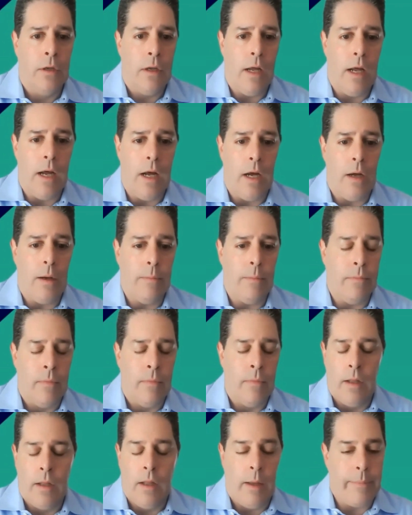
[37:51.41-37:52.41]
To
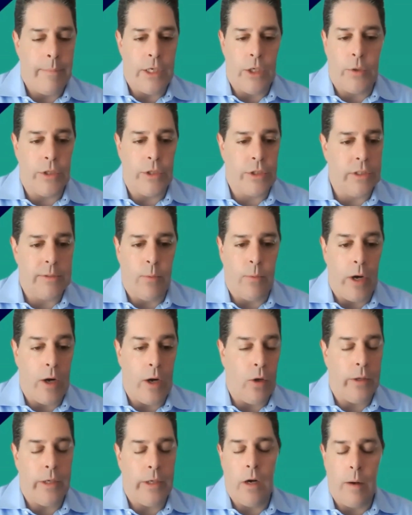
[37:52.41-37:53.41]
Christian's point
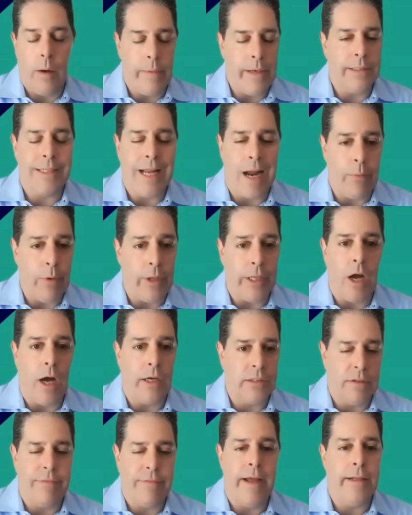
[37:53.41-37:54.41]
earlier, it's not really
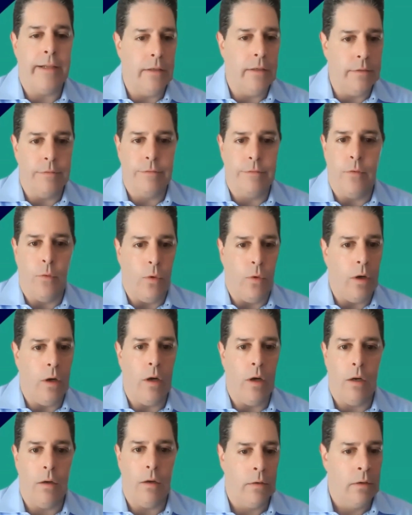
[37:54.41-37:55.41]
cost effective
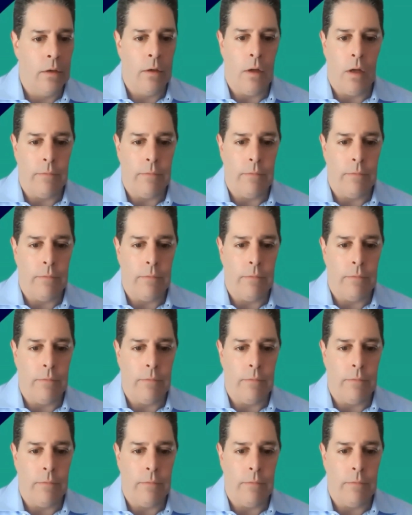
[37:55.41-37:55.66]
for